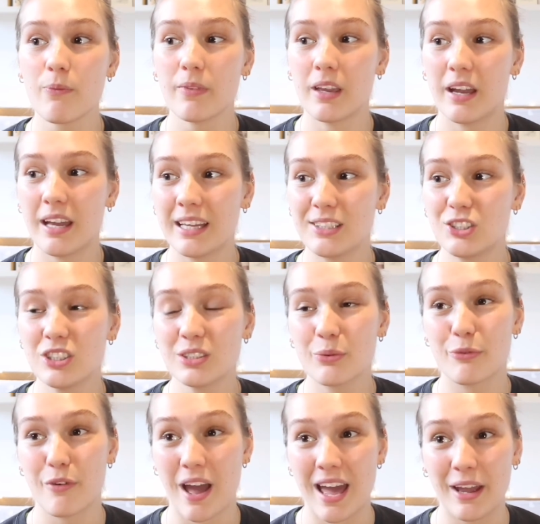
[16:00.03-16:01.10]
It just
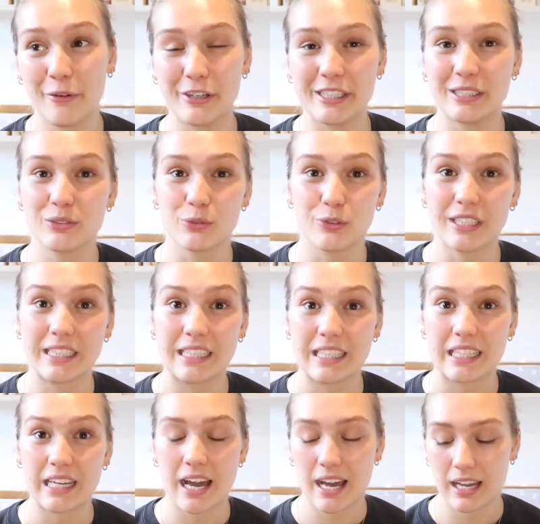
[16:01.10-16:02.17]
varies really
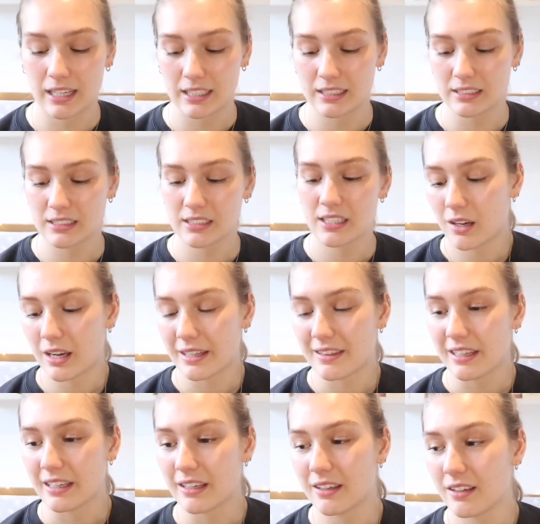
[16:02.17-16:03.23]
and I
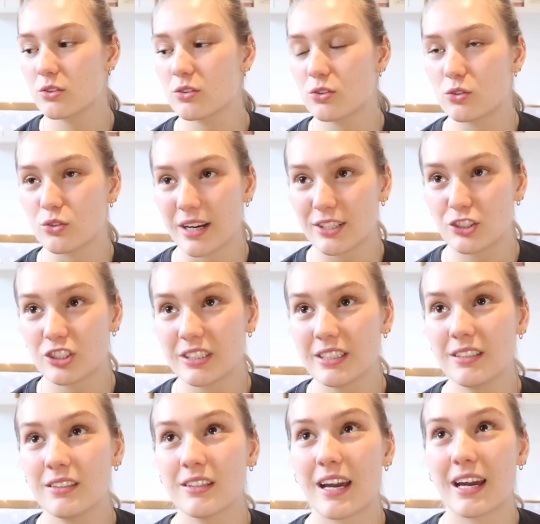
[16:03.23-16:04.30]
think stretching
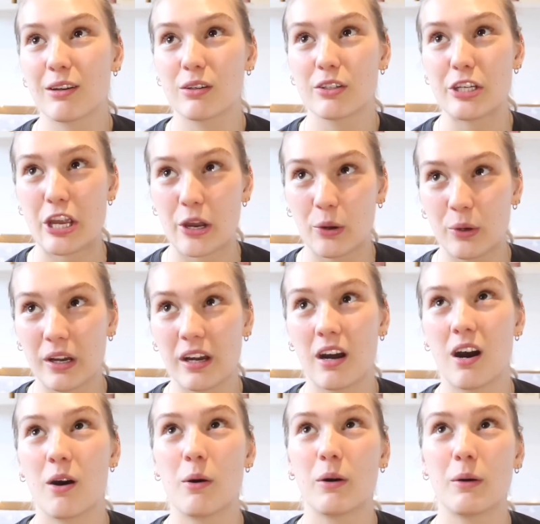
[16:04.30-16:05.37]
and yoga
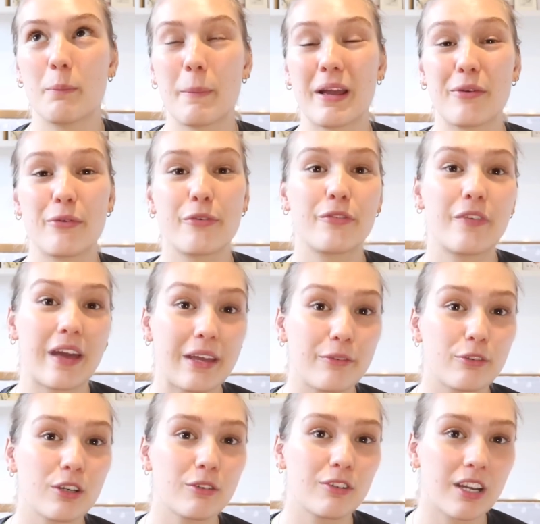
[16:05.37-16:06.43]
are my
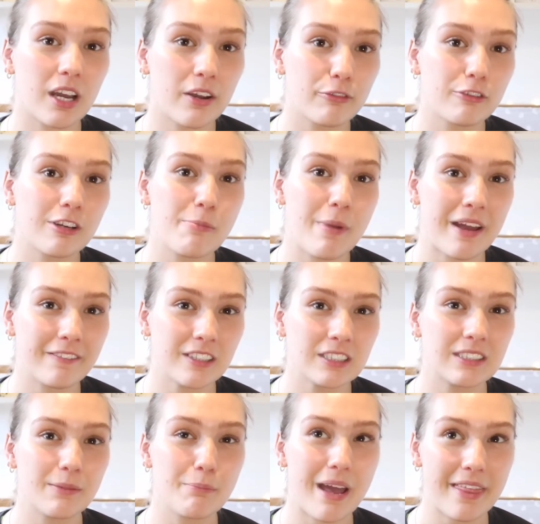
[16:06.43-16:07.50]
favourite recovery method
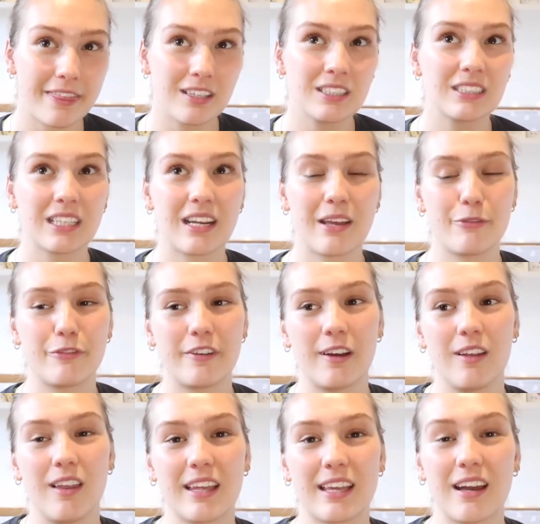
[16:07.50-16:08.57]
methods and I feel
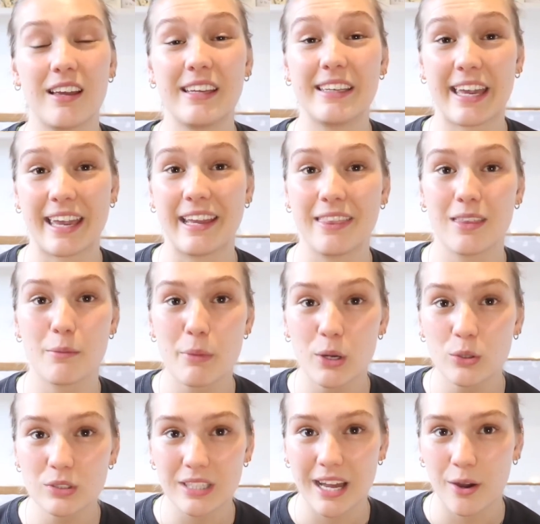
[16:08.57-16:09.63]
like I gain the
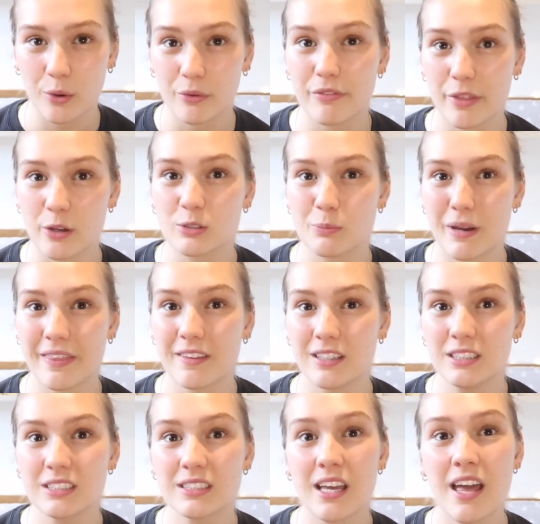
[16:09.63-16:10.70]
most out of those
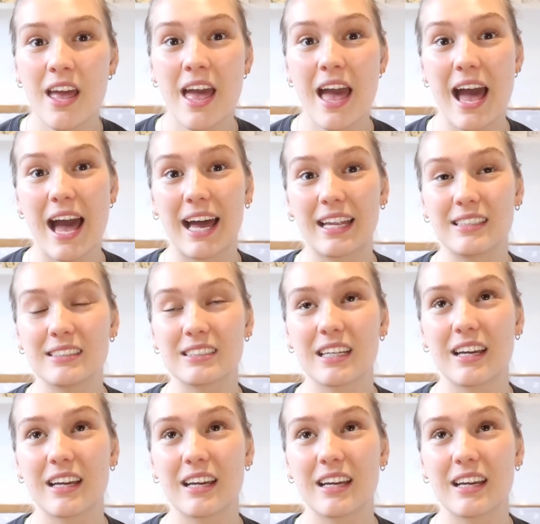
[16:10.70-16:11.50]
methods and